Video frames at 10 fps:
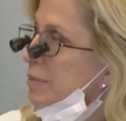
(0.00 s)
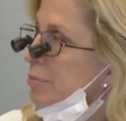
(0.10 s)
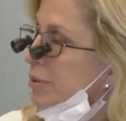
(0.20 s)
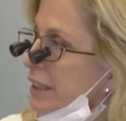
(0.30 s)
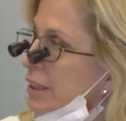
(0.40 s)
is
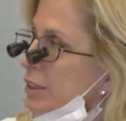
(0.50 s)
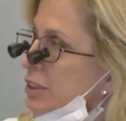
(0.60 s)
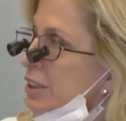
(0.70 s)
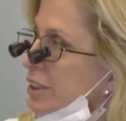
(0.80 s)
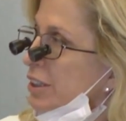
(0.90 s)
pretty
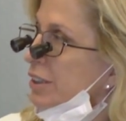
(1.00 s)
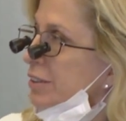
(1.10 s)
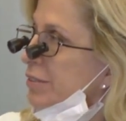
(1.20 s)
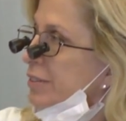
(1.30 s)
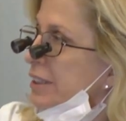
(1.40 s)
close to the
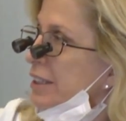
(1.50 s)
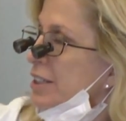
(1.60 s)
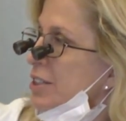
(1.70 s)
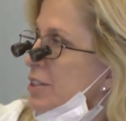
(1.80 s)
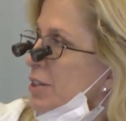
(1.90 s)
nerve,
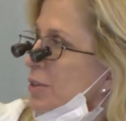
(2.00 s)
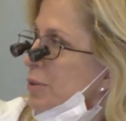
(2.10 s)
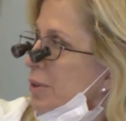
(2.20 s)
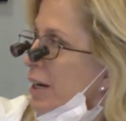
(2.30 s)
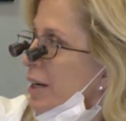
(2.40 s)

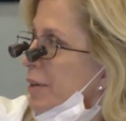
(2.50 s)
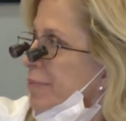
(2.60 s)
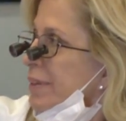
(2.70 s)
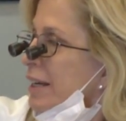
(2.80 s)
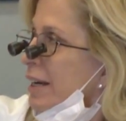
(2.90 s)

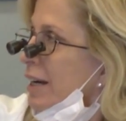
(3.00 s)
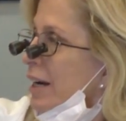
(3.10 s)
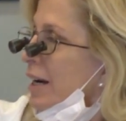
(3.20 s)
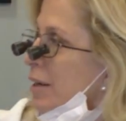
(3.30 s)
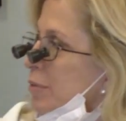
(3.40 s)
so
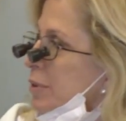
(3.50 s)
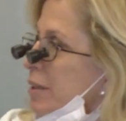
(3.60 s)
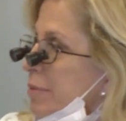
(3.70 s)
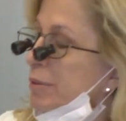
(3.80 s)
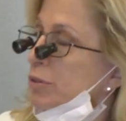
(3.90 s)
we're
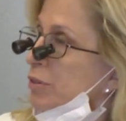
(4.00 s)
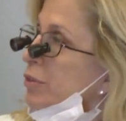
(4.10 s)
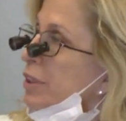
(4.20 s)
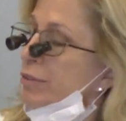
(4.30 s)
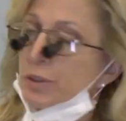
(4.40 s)
going to be able to
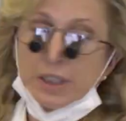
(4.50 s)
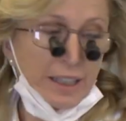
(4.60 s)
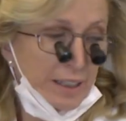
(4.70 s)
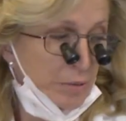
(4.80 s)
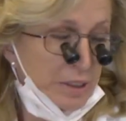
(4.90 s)
avoid a root
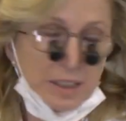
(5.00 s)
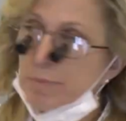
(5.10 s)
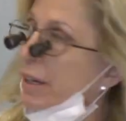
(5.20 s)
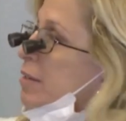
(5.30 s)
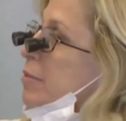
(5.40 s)
canal with
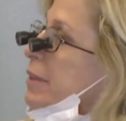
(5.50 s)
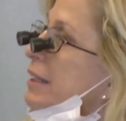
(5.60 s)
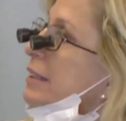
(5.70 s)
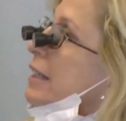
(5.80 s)
this biomimetic